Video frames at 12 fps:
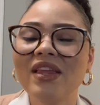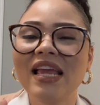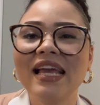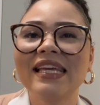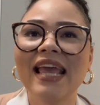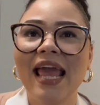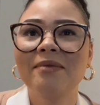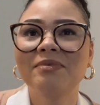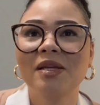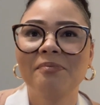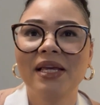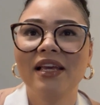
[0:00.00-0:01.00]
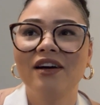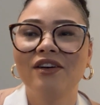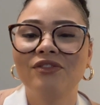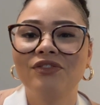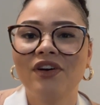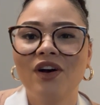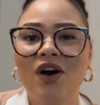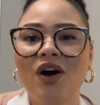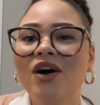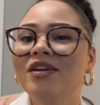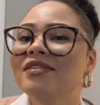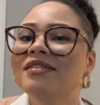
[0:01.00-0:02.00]
it came to me of
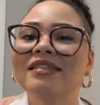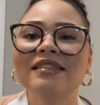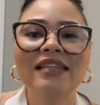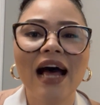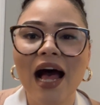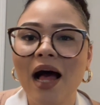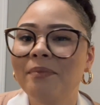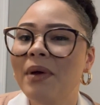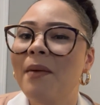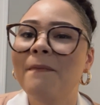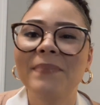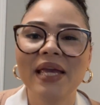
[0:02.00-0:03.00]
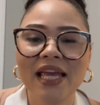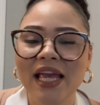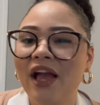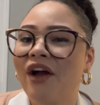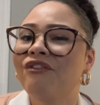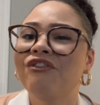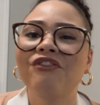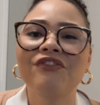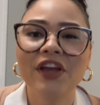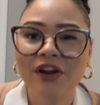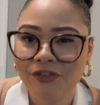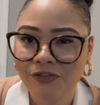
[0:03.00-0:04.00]
stop being
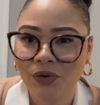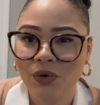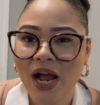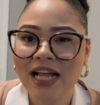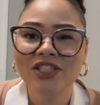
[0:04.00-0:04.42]
fearful and